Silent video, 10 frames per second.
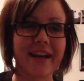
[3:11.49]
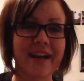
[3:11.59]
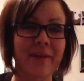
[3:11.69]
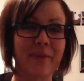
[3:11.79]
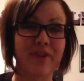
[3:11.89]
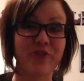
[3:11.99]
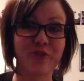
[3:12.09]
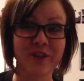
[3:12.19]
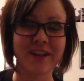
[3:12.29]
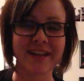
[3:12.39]
And I'm like
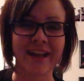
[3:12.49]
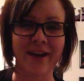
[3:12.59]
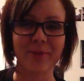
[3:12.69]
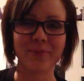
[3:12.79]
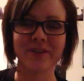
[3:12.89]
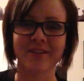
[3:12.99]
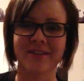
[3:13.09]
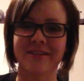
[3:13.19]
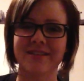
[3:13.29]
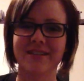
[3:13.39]
freaking out,
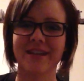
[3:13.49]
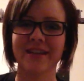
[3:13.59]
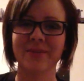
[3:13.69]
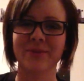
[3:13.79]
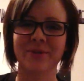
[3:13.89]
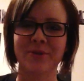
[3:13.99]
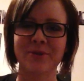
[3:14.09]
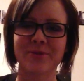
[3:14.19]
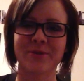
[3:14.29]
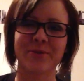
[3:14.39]
because anybody who
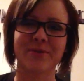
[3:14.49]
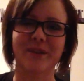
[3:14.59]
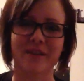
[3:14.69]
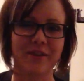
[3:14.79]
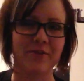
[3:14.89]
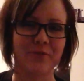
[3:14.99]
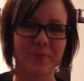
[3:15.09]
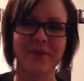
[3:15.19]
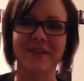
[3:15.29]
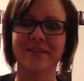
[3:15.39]
knows me knows I love
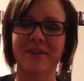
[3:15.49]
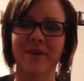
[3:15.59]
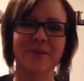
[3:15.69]
Billy and Dom.